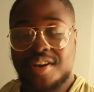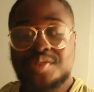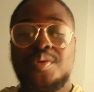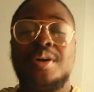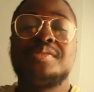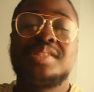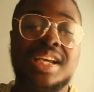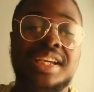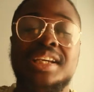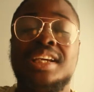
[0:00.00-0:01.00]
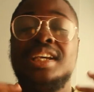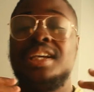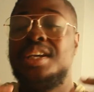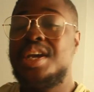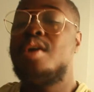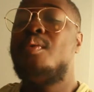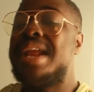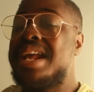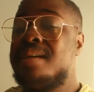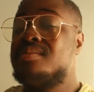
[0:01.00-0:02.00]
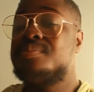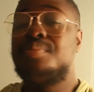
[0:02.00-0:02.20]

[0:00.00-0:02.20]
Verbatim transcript: here is what I'll say you know when I came to